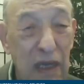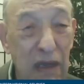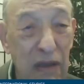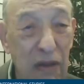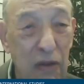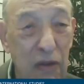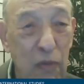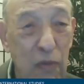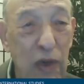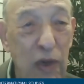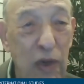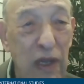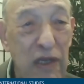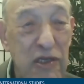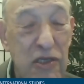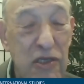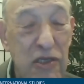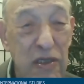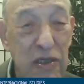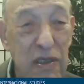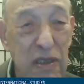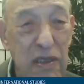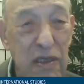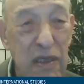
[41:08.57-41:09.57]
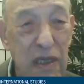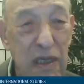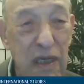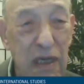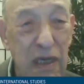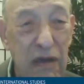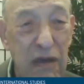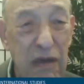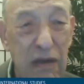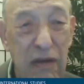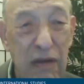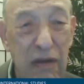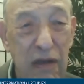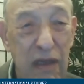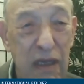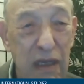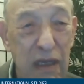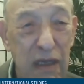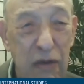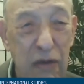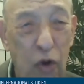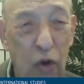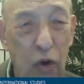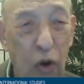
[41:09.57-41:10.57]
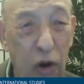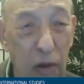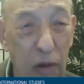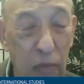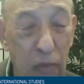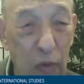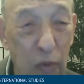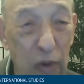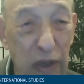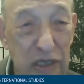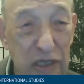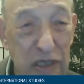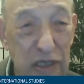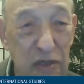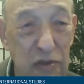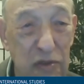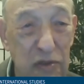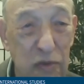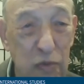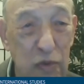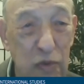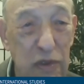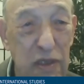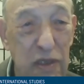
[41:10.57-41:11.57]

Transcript: the horrible relations